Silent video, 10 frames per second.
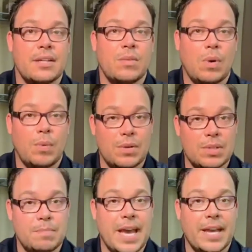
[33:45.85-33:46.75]
When I was in
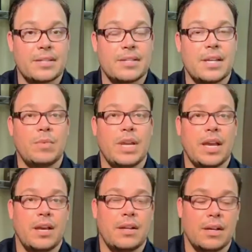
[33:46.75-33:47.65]
Pakistan, we
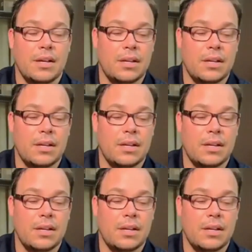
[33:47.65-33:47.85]
had uh,